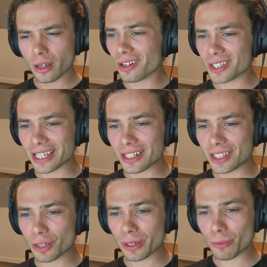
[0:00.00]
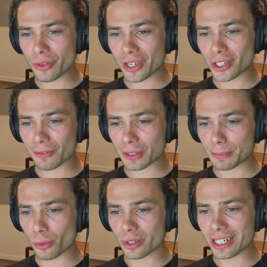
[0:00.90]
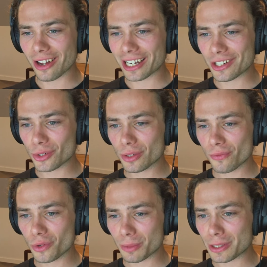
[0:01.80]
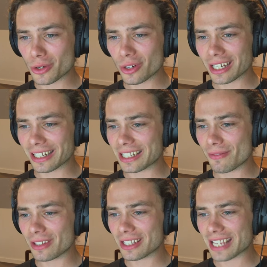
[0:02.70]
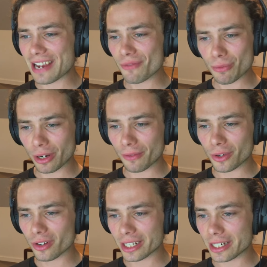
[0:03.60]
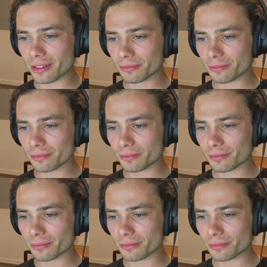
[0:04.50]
Honestly, considering where these guys are spawned in, I can just afford to be turning and giving this everyone I've got here.